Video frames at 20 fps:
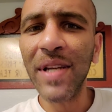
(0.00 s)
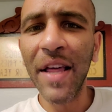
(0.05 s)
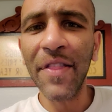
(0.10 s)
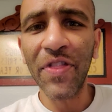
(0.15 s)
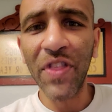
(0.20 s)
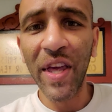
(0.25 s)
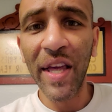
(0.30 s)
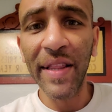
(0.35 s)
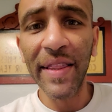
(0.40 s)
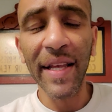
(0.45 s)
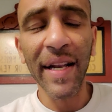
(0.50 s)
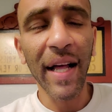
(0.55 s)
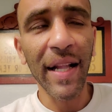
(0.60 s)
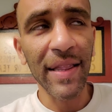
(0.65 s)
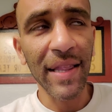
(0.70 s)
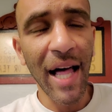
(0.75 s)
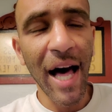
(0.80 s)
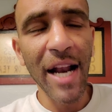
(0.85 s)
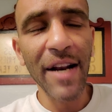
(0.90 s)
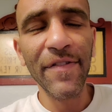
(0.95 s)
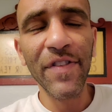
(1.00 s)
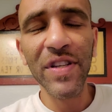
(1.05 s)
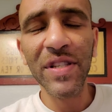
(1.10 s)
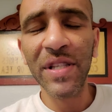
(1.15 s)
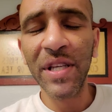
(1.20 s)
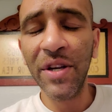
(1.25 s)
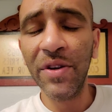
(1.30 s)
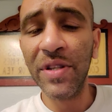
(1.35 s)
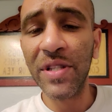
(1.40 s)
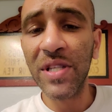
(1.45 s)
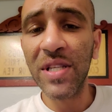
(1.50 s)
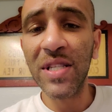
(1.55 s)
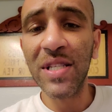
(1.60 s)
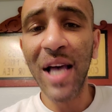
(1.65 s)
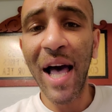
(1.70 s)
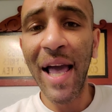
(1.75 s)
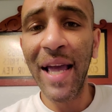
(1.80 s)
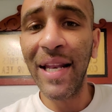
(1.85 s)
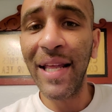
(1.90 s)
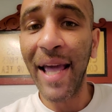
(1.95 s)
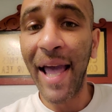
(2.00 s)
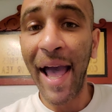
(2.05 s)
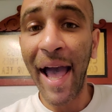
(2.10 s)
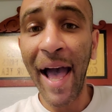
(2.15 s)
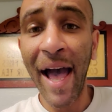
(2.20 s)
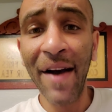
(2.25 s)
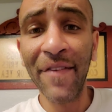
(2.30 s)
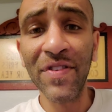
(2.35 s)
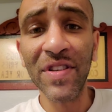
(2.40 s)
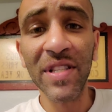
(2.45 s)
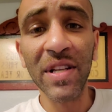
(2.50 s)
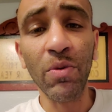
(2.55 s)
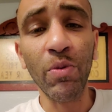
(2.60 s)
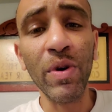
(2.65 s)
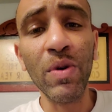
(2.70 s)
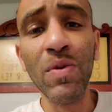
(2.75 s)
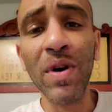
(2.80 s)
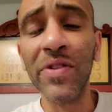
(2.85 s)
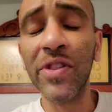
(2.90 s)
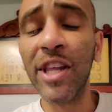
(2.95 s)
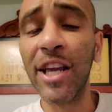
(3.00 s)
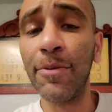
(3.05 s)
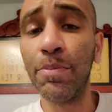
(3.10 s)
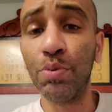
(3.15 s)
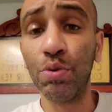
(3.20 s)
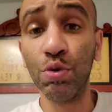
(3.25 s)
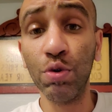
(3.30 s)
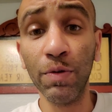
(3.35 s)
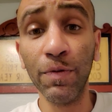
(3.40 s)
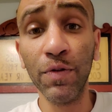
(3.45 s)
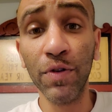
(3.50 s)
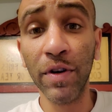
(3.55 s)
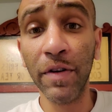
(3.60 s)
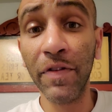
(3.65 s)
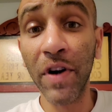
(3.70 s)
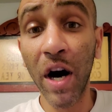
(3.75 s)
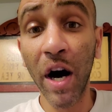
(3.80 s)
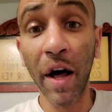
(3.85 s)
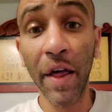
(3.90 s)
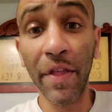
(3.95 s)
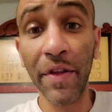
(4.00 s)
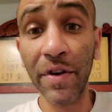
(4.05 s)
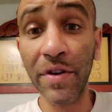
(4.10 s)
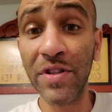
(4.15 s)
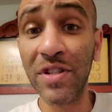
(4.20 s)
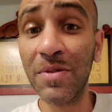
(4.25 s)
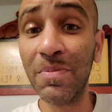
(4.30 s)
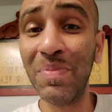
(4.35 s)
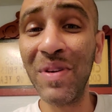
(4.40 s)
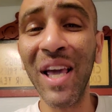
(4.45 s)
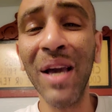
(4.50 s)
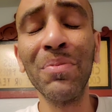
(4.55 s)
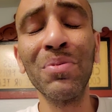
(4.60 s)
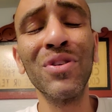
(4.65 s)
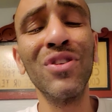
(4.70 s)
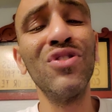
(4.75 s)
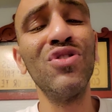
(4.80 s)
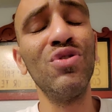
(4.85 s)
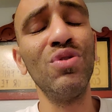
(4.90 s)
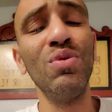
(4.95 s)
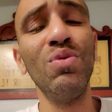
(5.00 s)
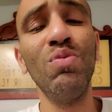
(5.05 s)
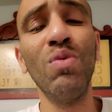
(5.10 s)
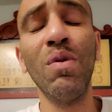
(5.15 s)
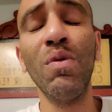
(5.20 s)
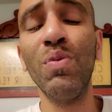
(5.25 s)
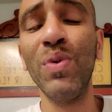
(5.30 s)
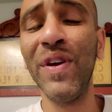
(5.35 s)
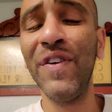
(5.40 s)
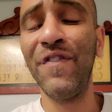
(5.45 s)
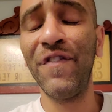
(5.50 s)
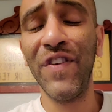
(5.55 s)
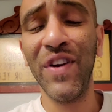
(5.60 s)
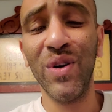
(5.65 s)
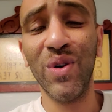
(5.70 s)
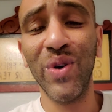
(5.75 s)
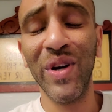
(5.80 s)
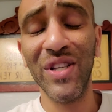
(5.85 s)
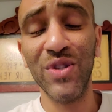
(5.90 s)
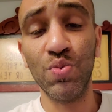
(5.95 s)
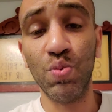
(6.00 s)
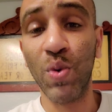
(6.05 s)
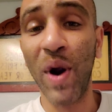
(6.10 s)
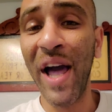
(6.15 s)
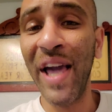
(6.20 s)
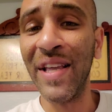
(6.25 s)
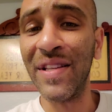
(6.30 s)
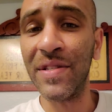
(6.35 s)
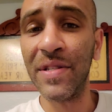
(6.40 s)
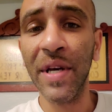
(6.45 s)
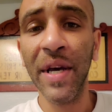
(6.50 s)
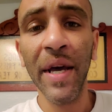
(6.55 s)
I think, that a lot of us here in society have, is that we want the approval of others to be able to do what we feel is right.